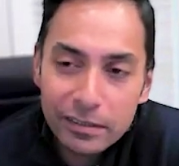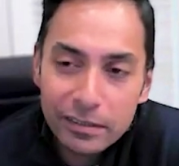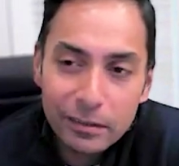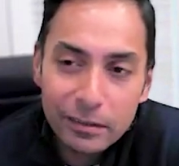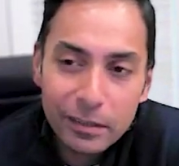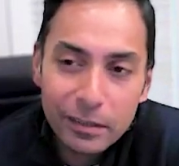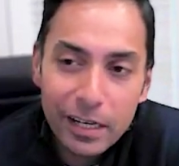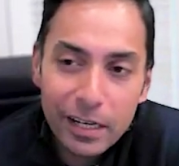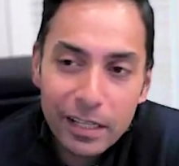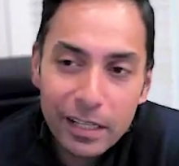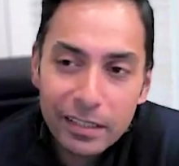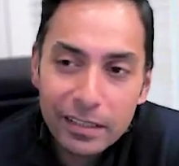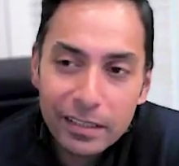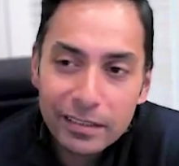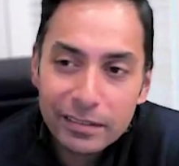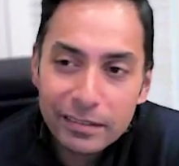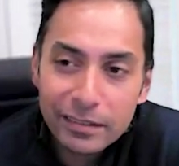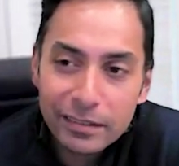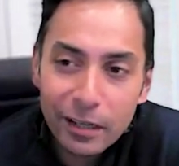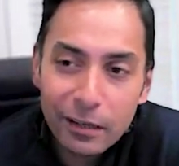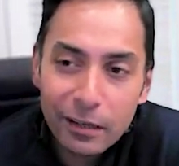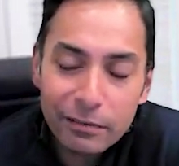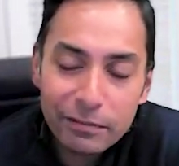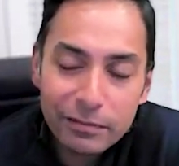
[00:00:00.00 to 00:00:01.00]
So a lot of the
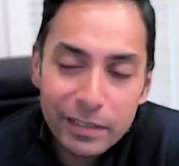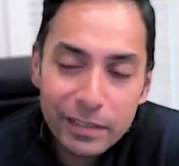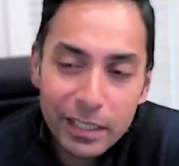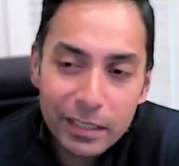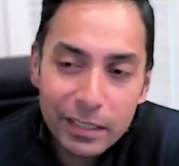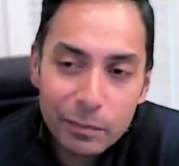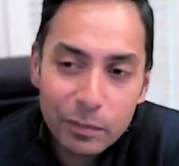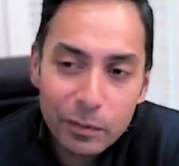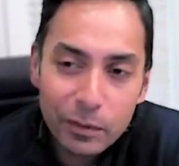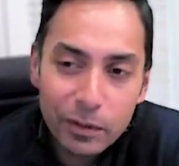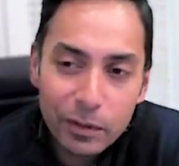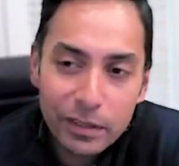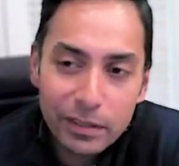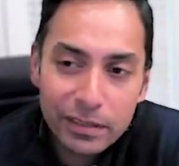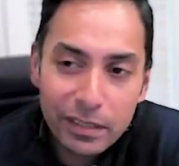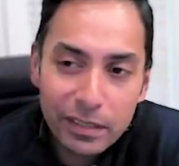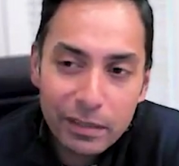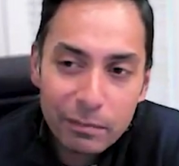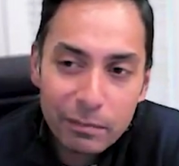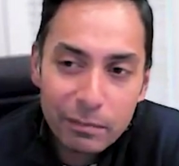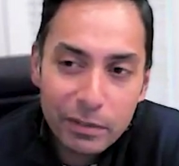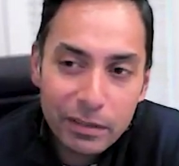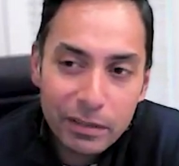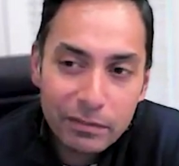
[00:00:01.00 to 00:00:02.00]
soft data points
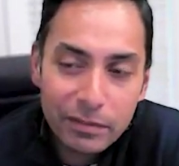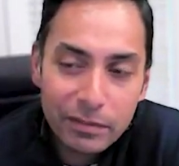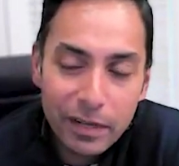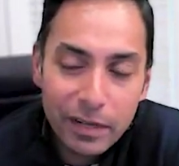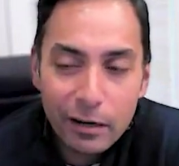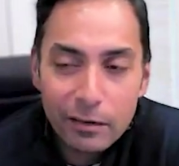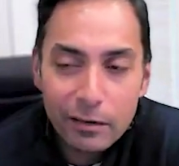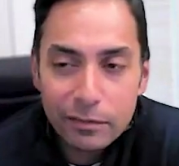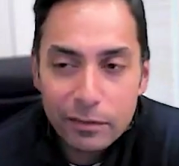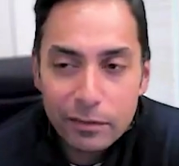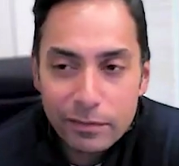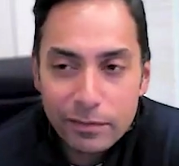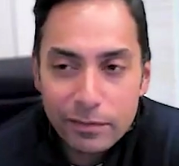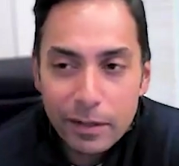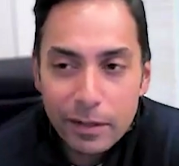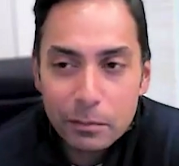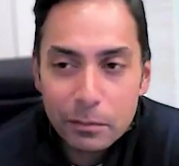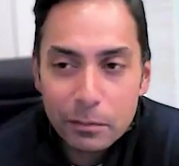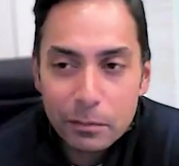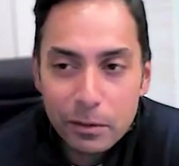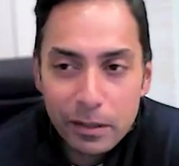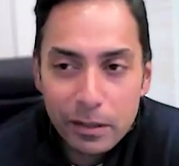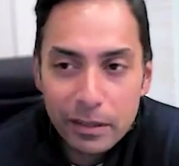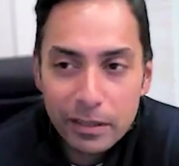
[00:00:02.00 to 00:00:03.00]
have been out for
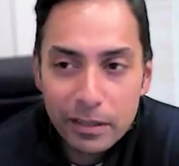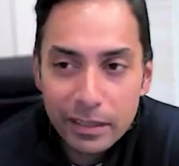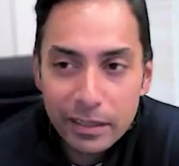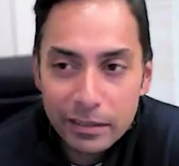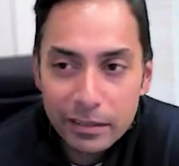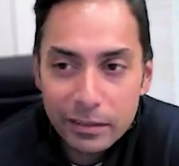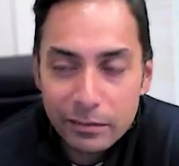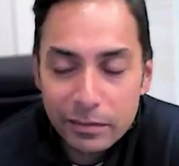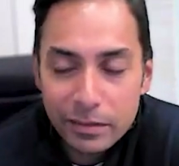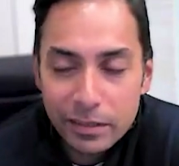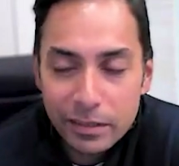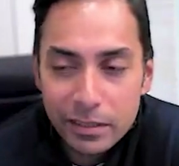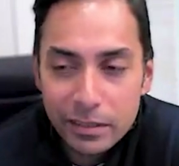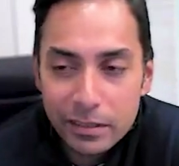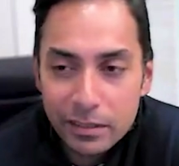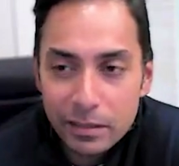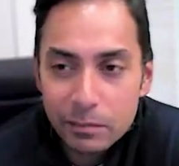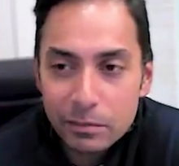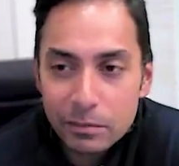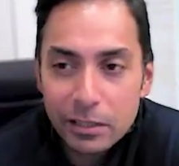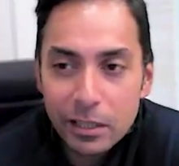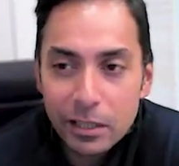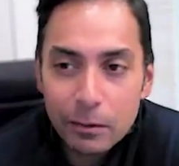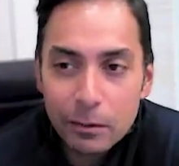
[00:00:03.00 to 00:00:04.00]
February, and you've seen
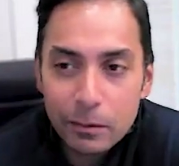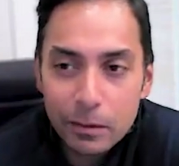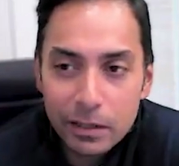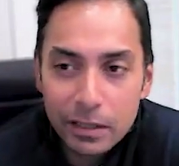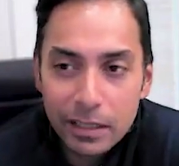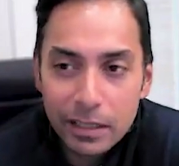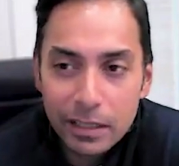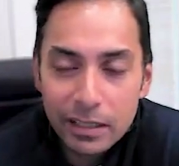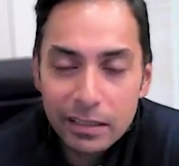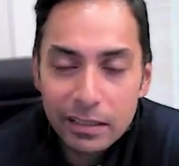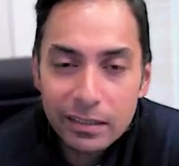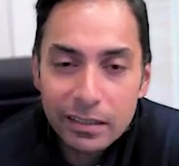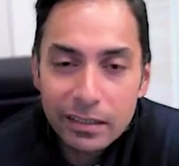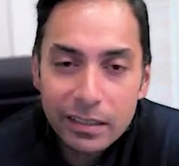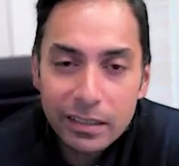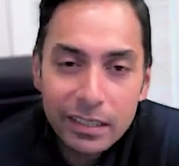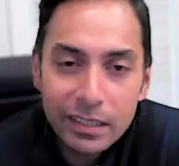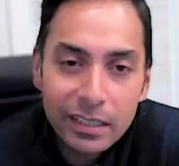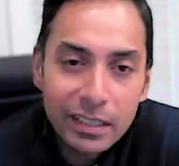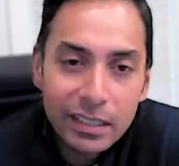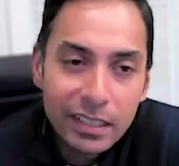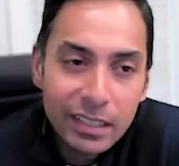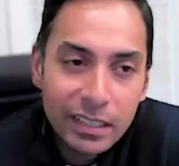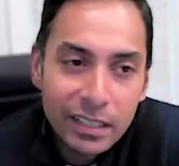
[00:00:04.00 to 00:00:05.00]
some slowing there.
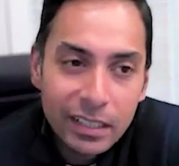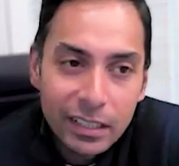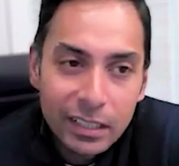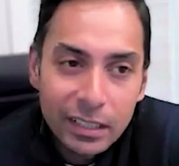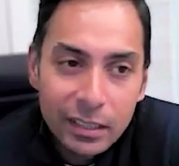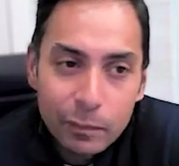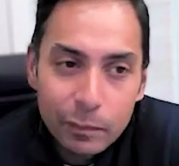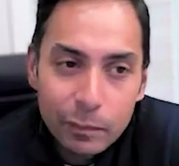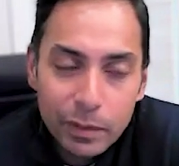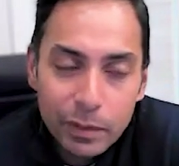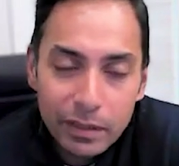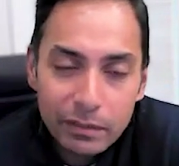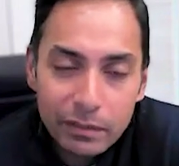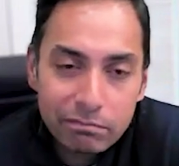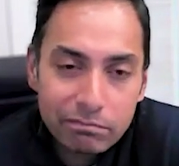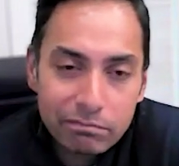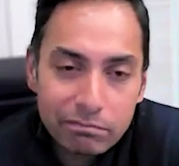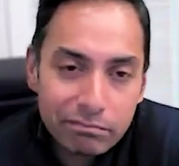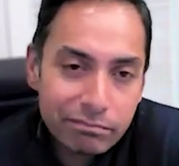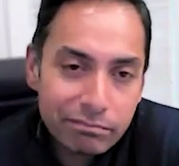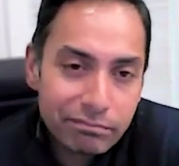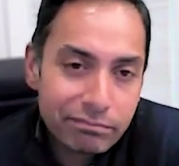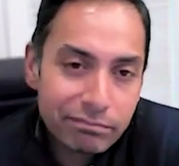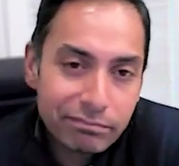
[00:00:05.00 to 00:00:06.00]

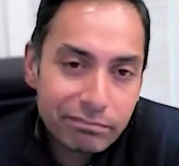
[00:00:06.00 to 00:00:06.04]
But,